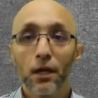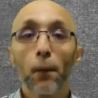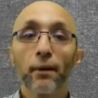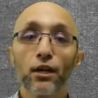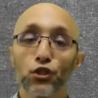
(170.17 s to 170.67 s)

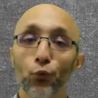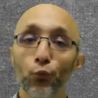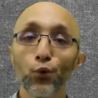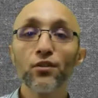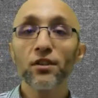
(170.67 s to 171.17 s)
Because the
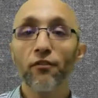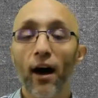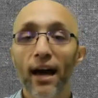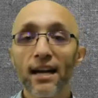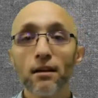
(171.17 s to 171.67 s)
root of the
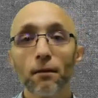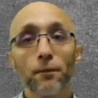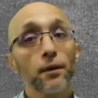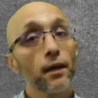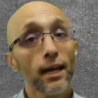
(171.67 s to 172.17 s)
divide,
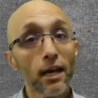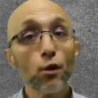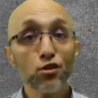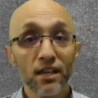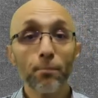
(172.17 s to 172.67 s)
it
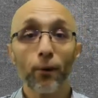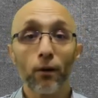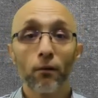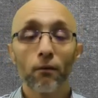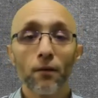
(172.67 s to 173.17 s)
goes deeper.
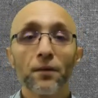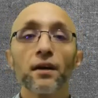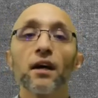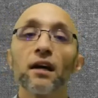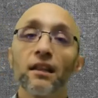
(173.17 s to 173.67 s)

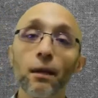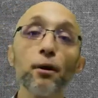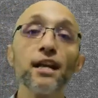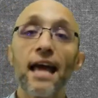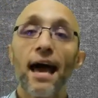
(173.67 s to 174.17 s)
Liberty
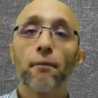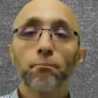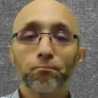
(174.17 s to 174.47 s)
Dad